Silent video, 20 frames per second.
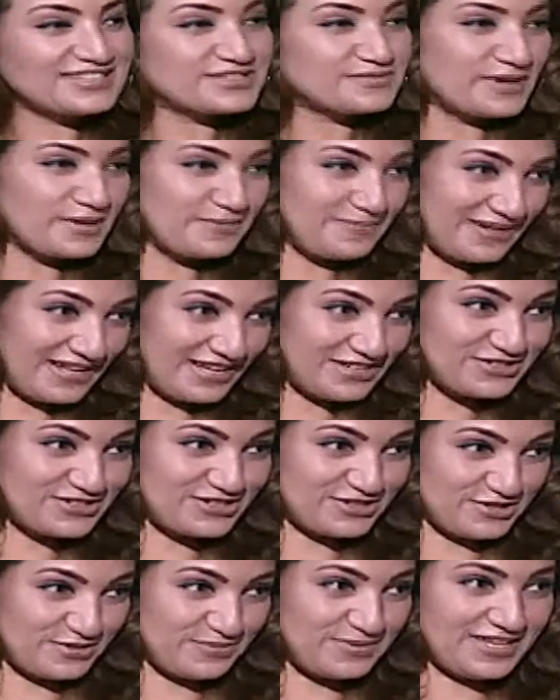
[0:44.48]
It's my
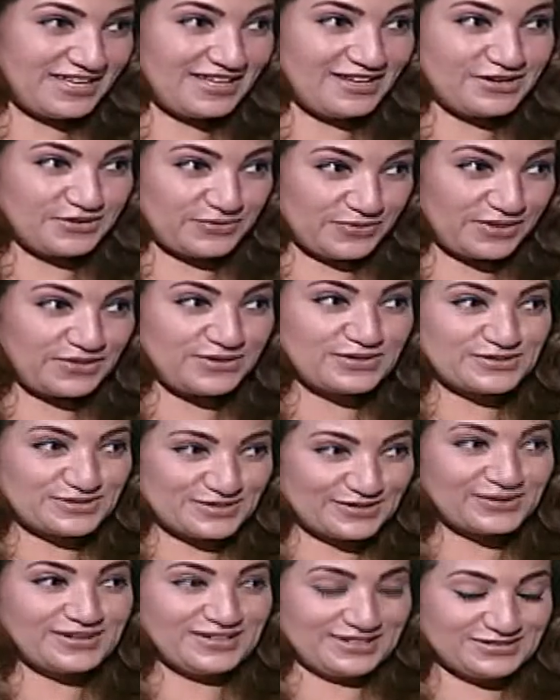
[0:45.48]
pleasure to be here with you
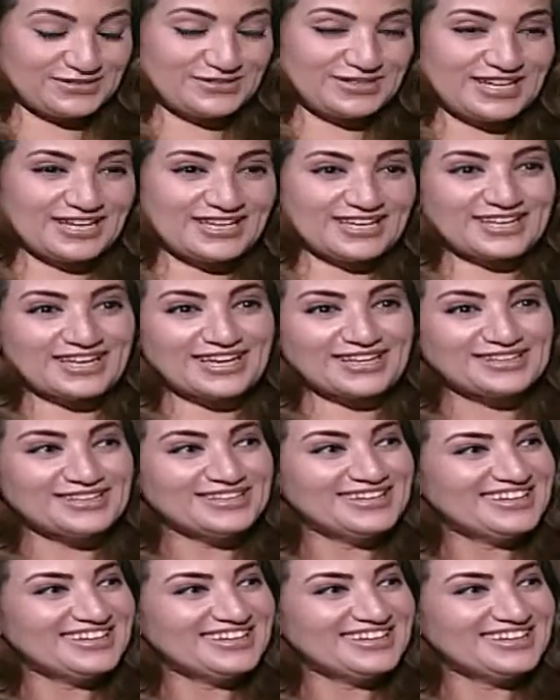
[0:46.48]
today again.